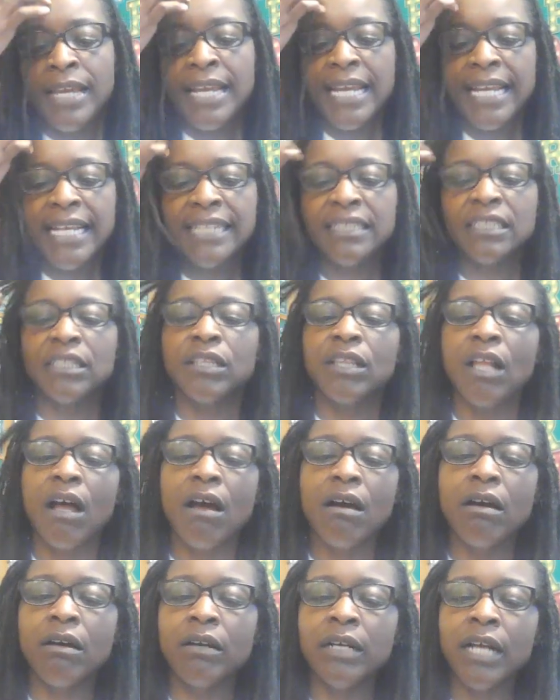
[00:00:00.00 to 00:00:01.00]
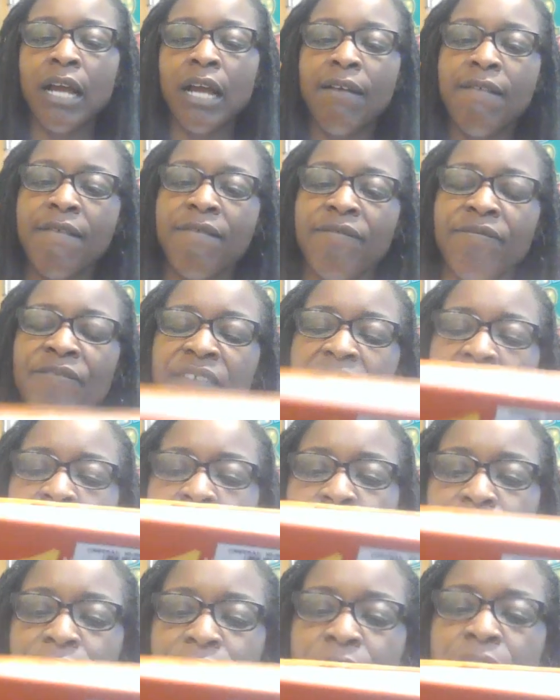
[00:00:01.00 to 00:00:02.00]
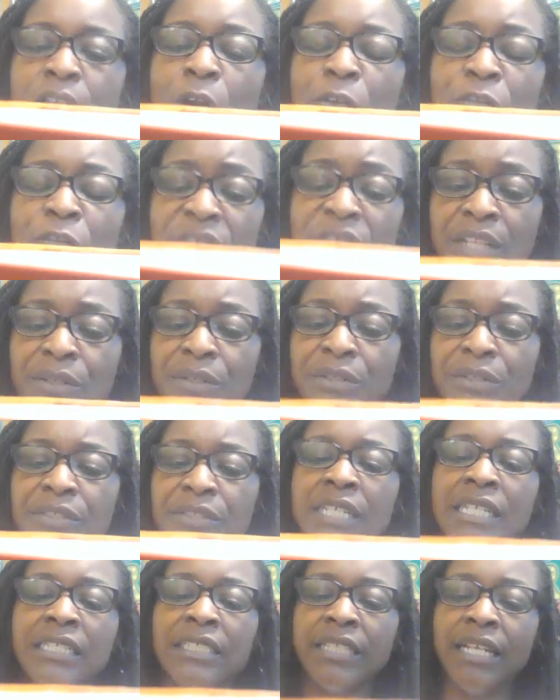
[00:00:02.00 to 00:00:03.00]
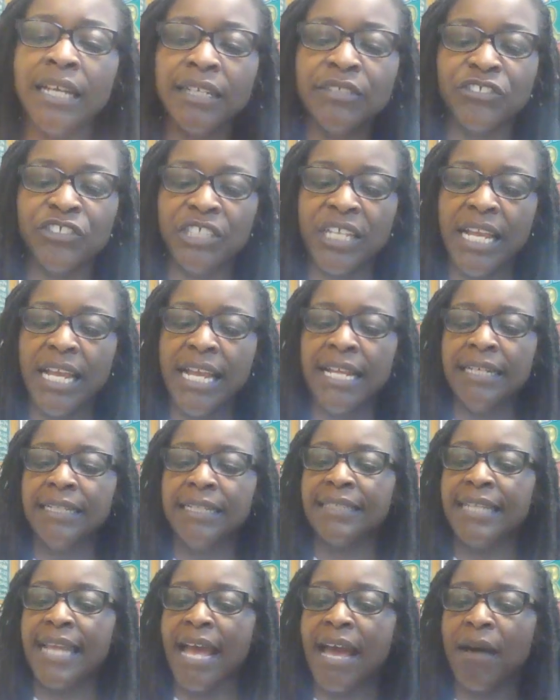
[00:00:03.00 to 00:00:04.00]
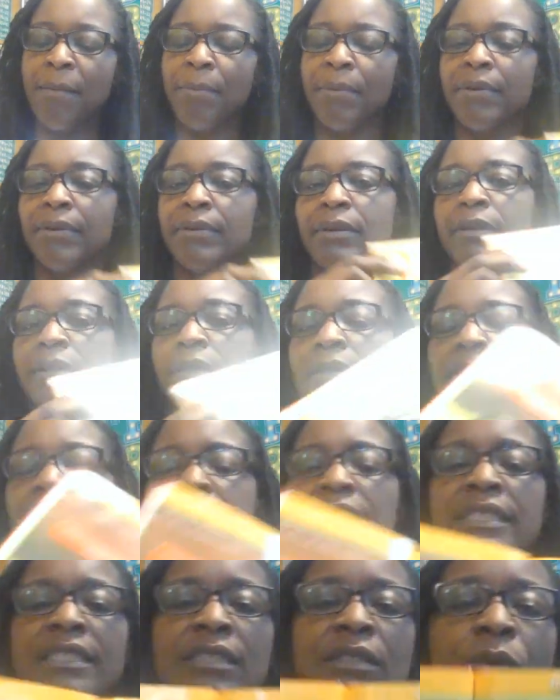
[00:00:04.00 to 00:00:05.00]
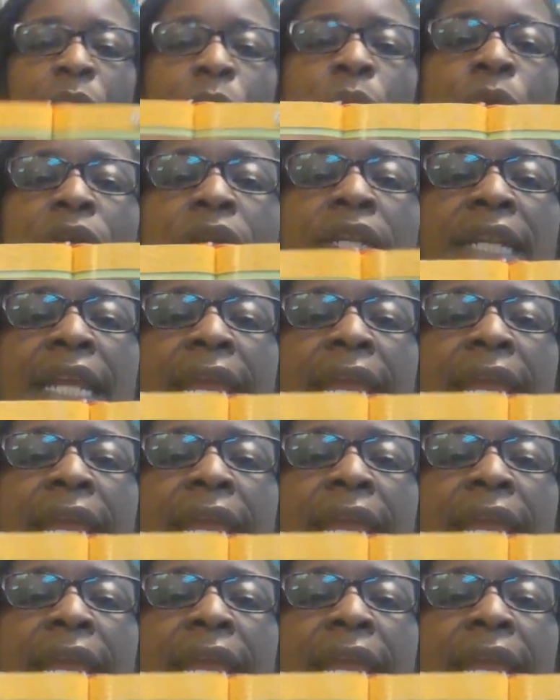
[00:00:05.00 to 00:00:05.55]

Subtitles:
Its long fillers touch and tap. This is a wood